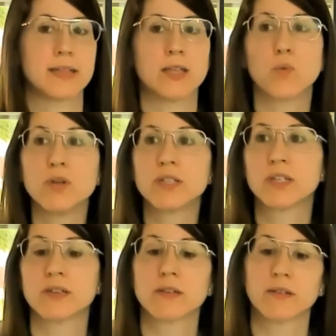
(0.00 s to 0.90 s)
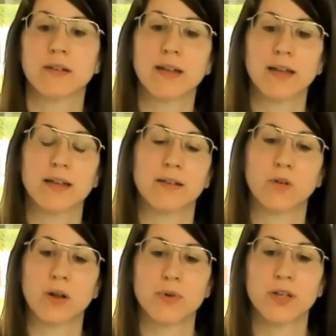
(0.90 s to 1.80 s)
In which
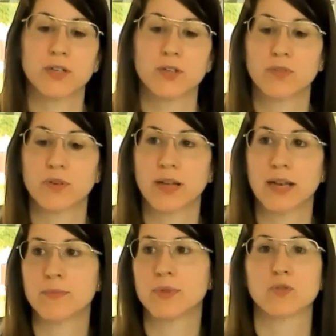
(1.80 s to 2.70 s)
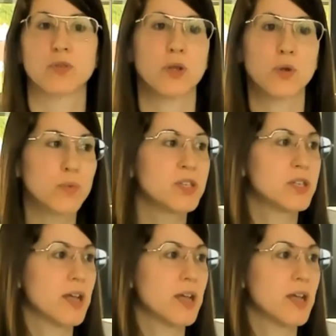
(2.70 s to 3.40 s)
collaboration elements or in which